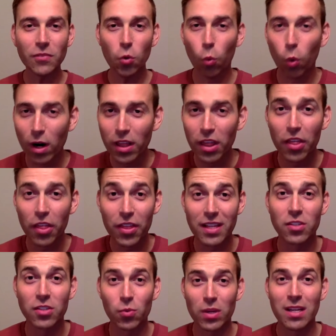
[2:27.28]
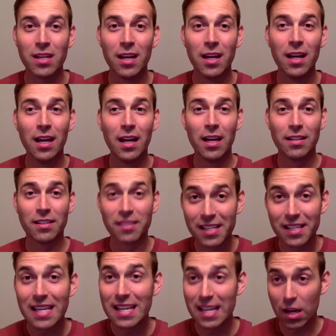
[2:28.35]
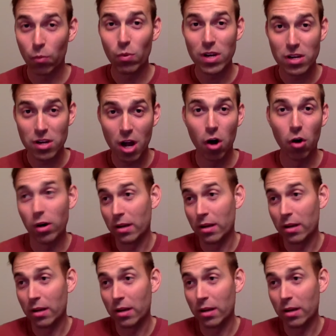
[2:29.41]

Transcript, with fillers: one of the things we see and we know,